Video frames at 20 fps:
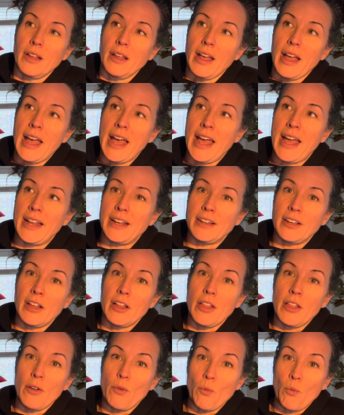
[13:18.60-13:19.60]
And
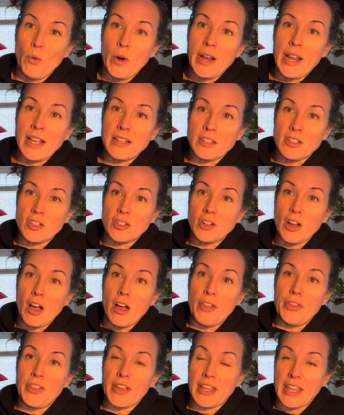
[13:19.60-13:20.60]
what has
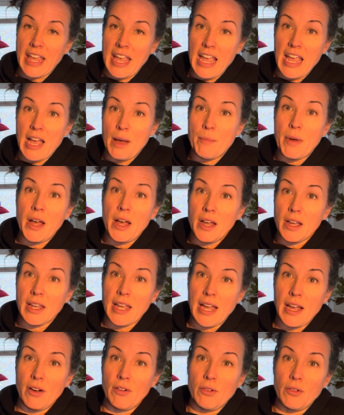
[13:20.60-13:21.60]
stalled the CAMA
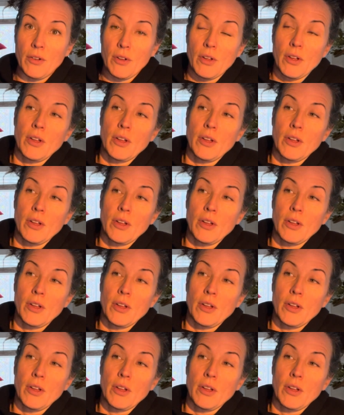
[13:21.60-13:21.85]
account